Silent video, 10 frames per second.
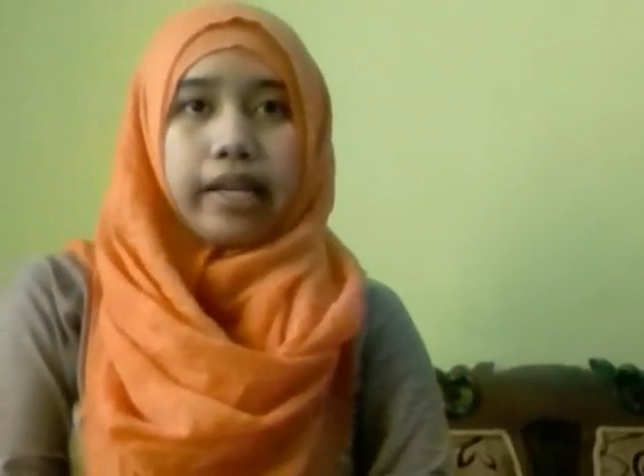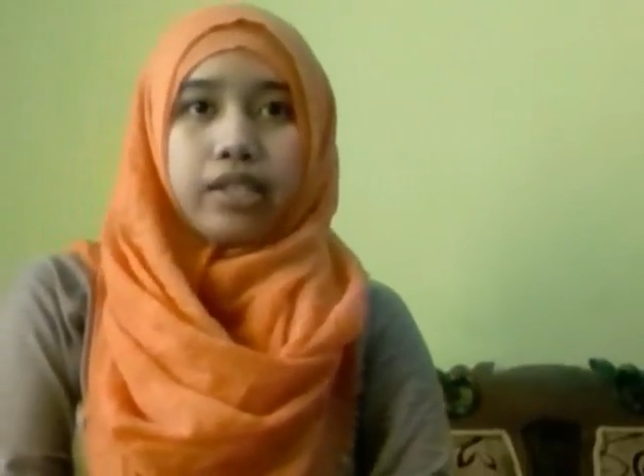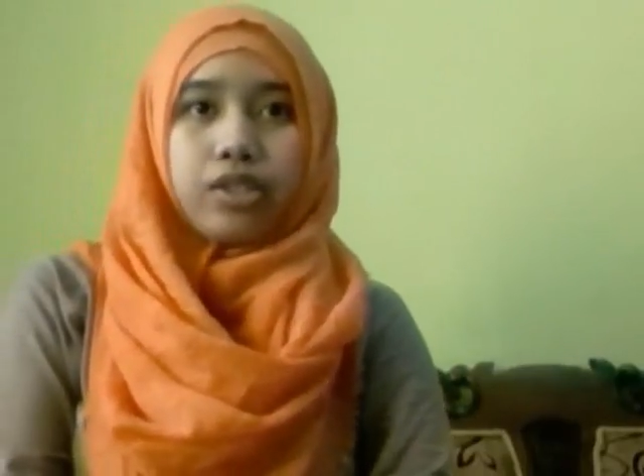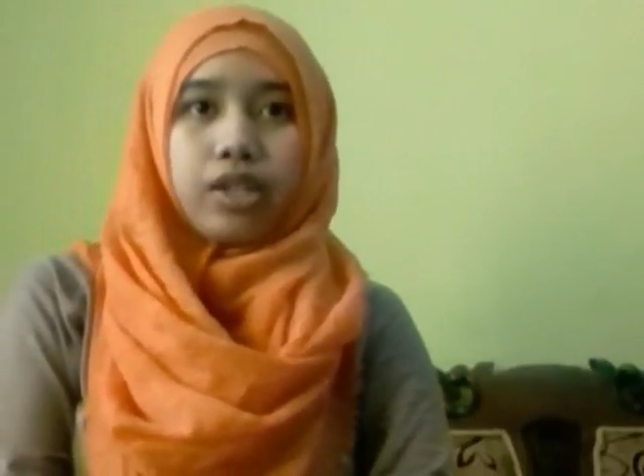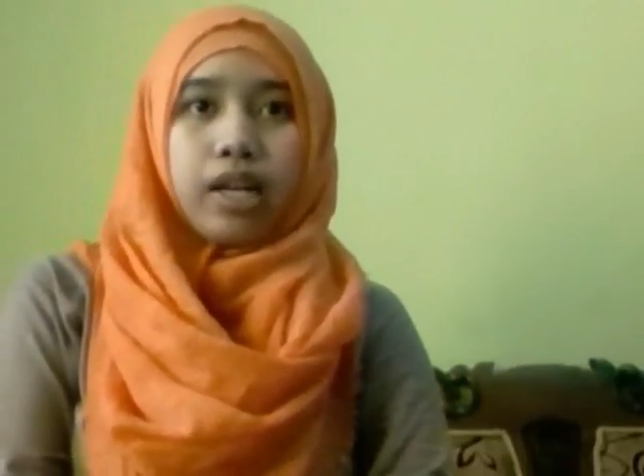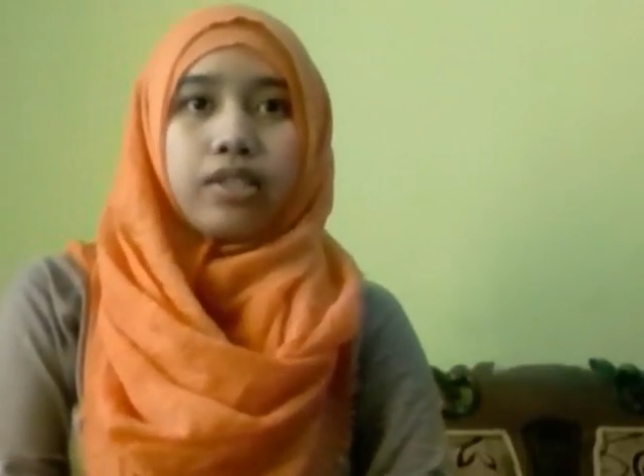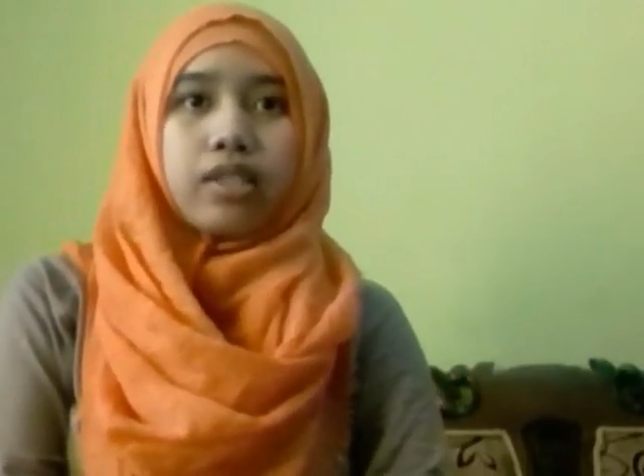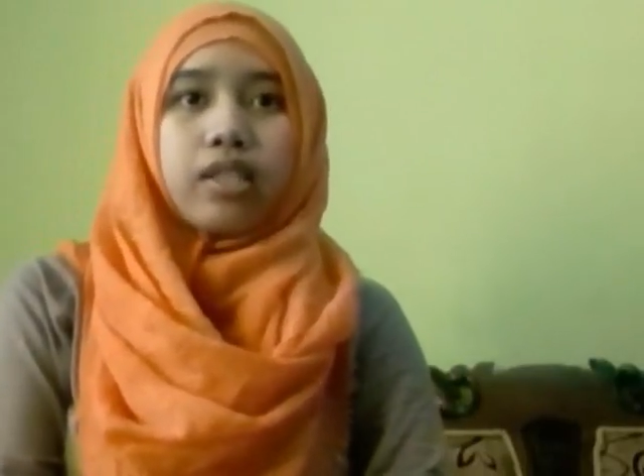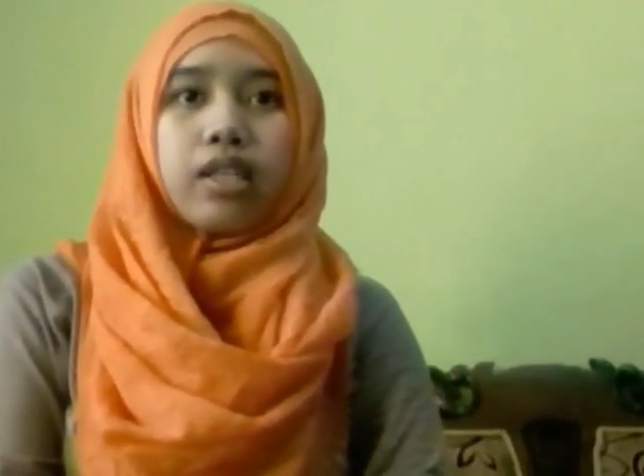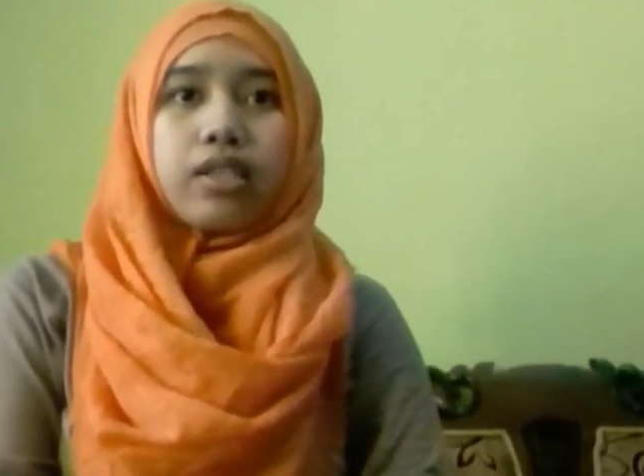is
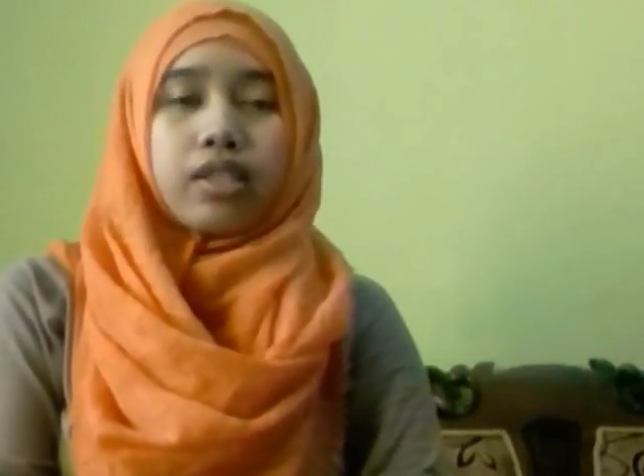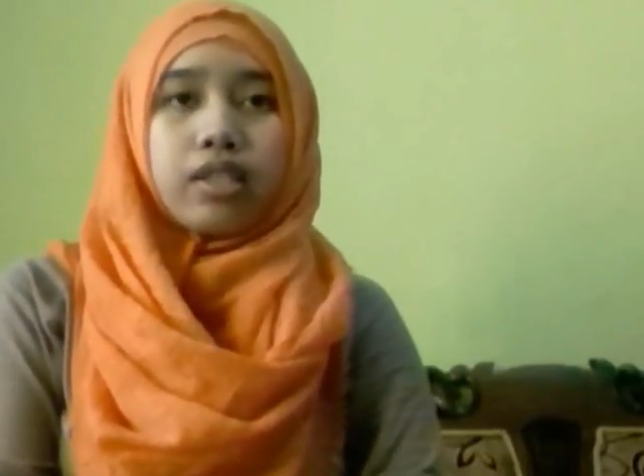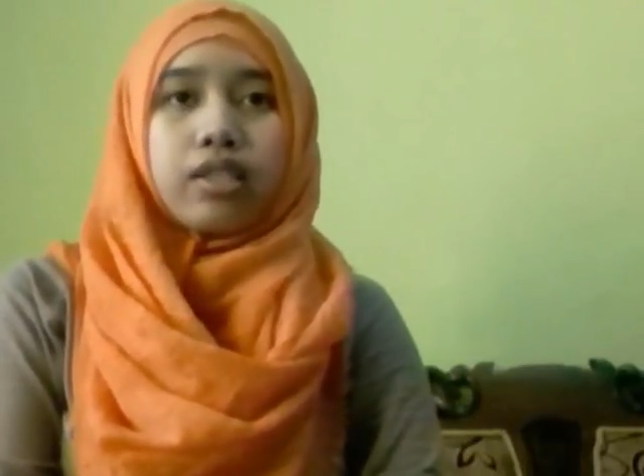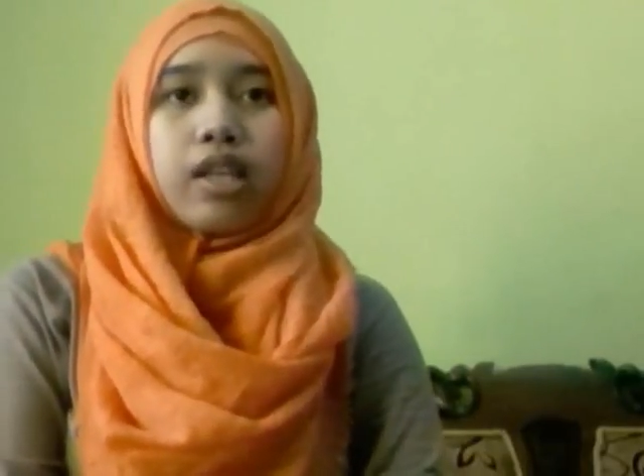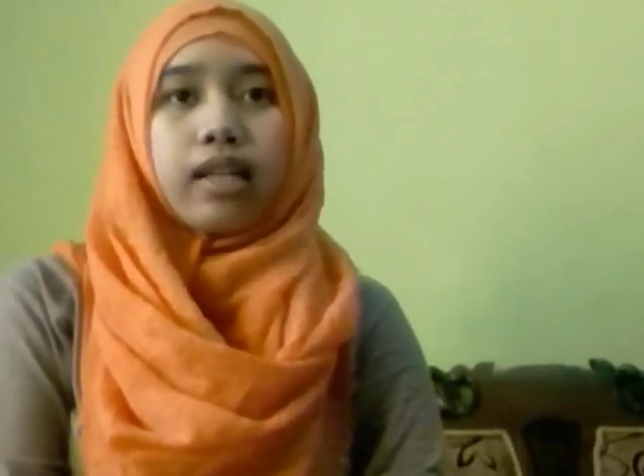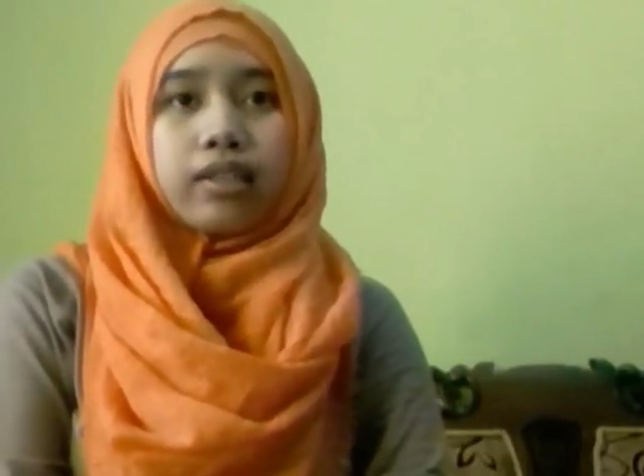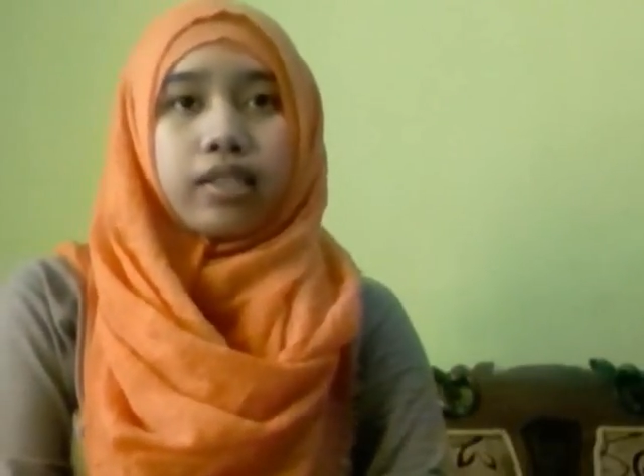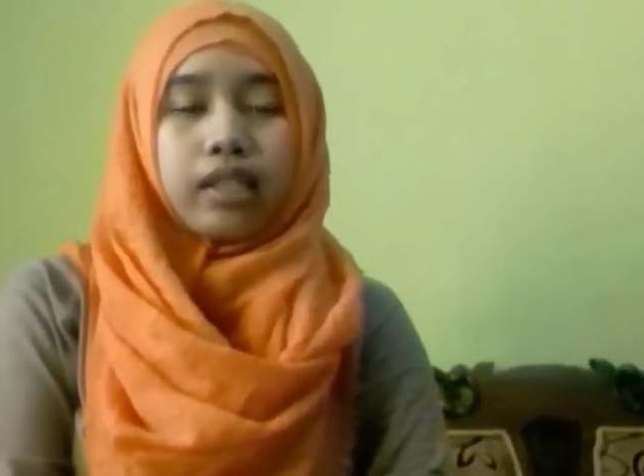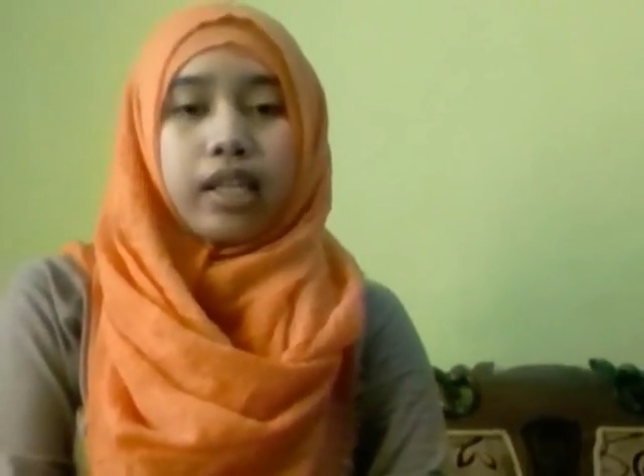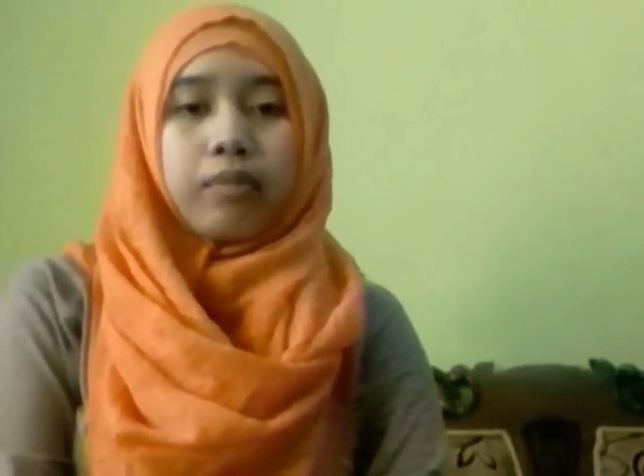
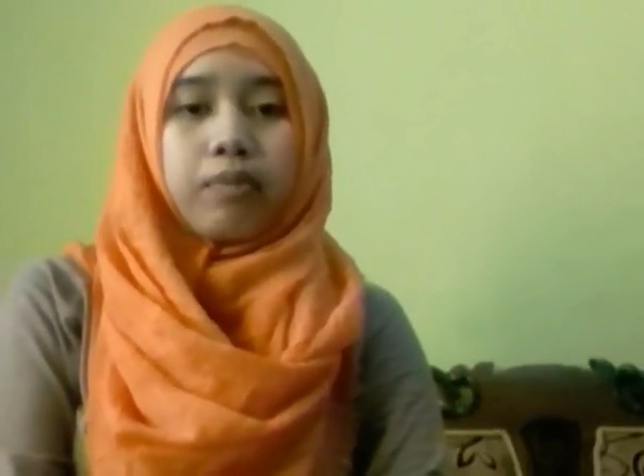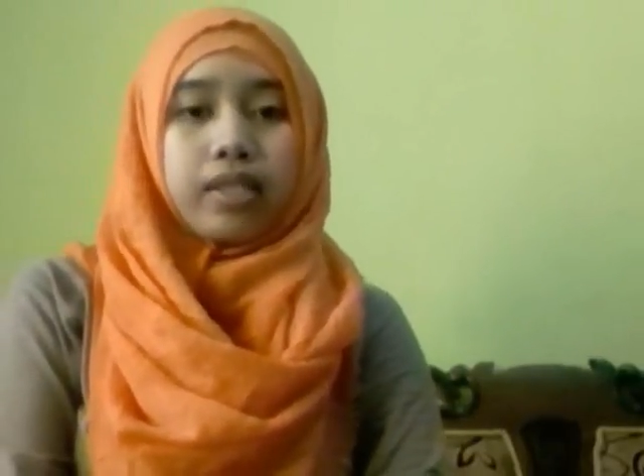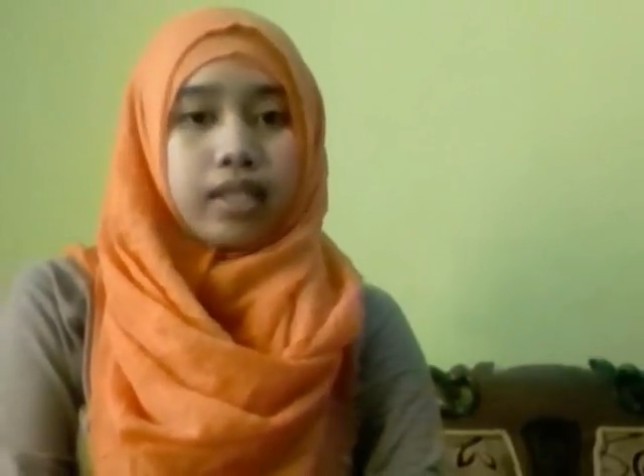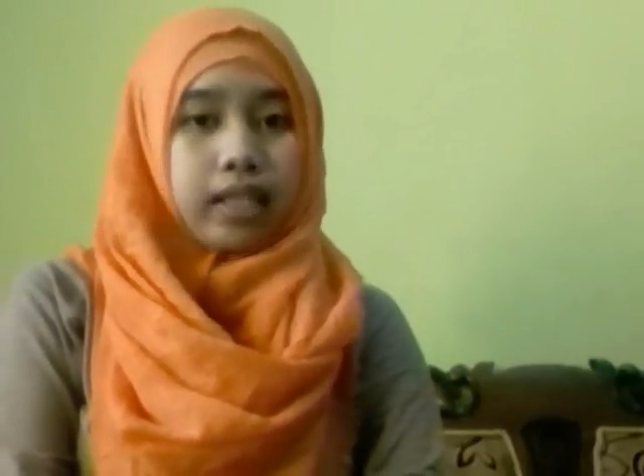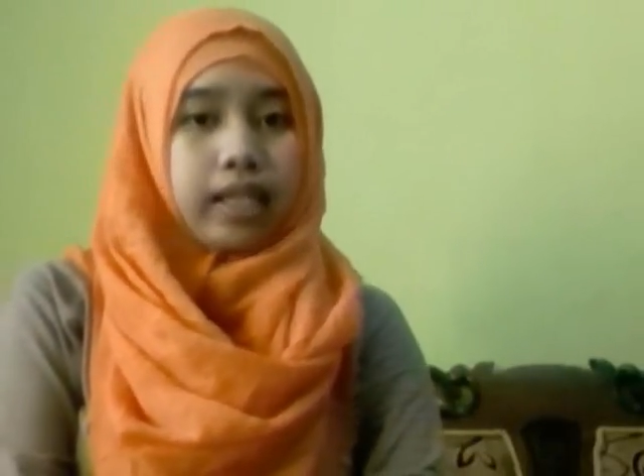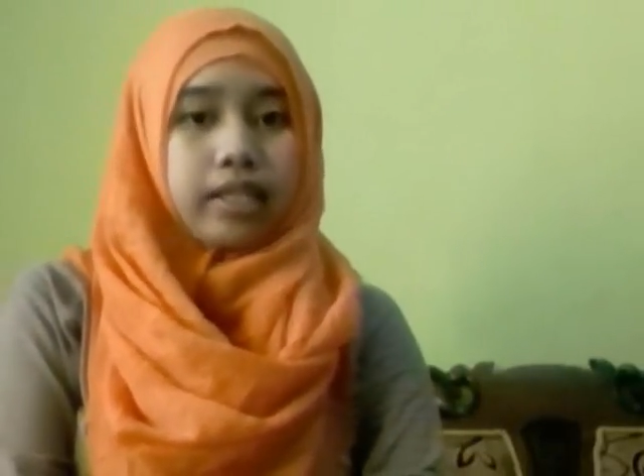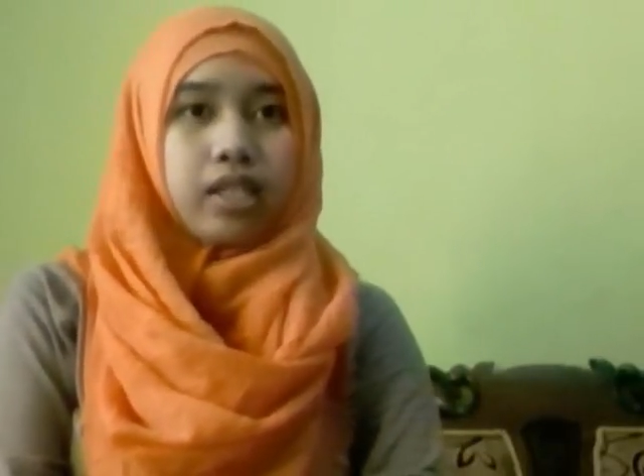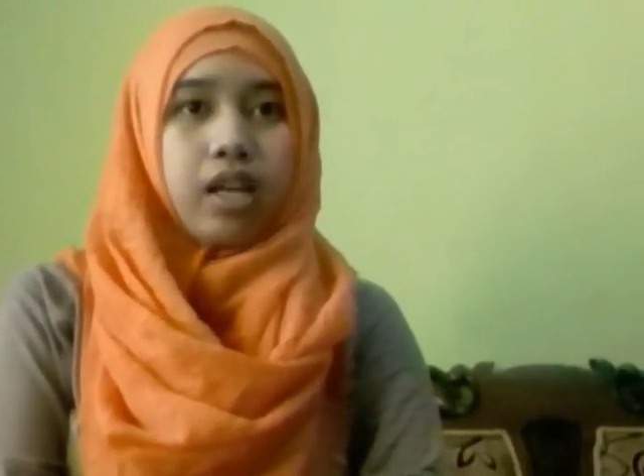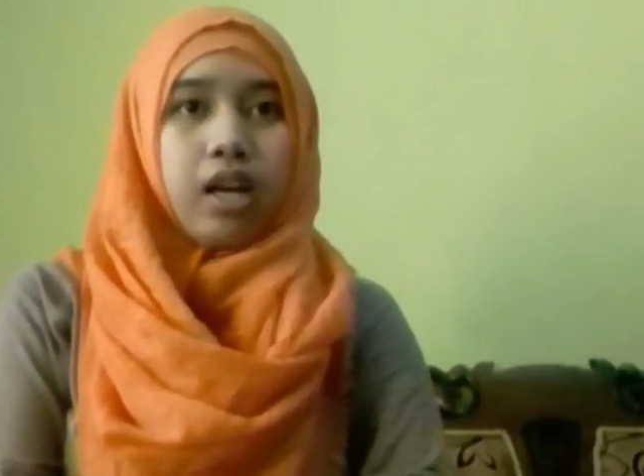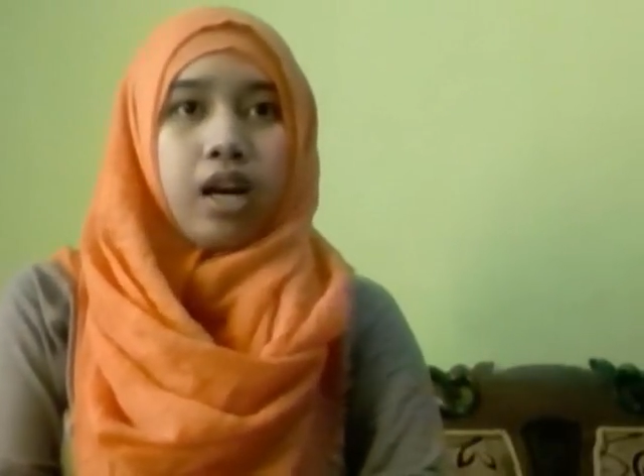started in business